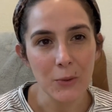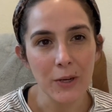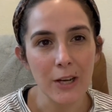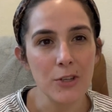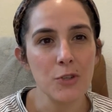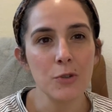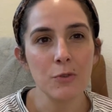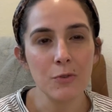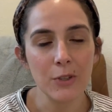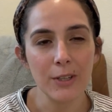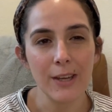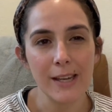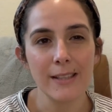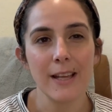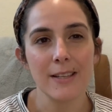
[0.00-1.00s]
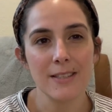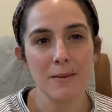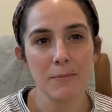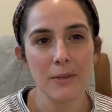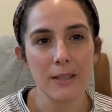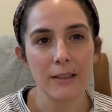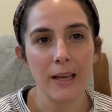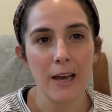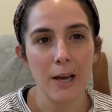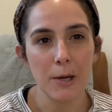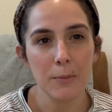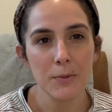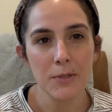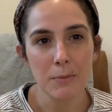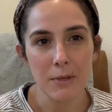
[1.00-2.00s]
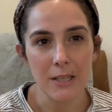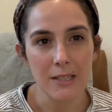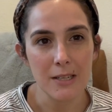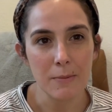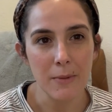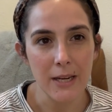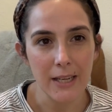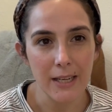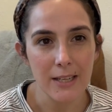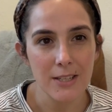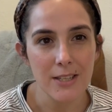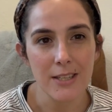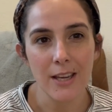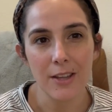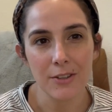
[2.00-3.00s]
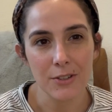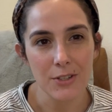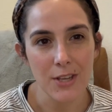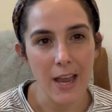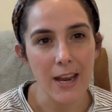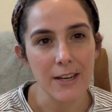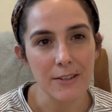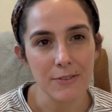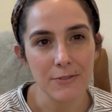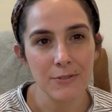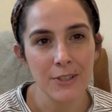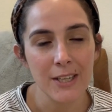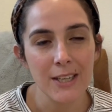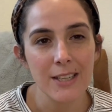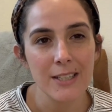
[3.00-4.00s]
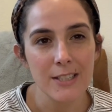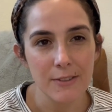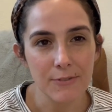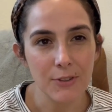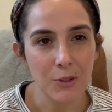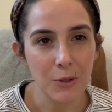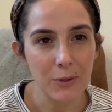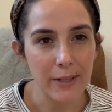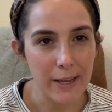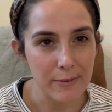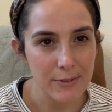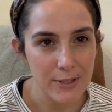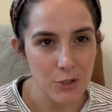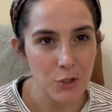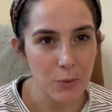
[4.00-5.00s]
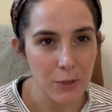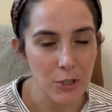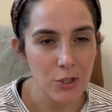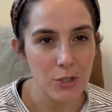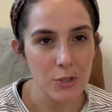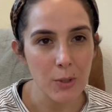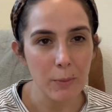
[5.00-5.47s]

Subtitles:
and I do feel like that's something that helps me to make it to the other side of difficult life situations.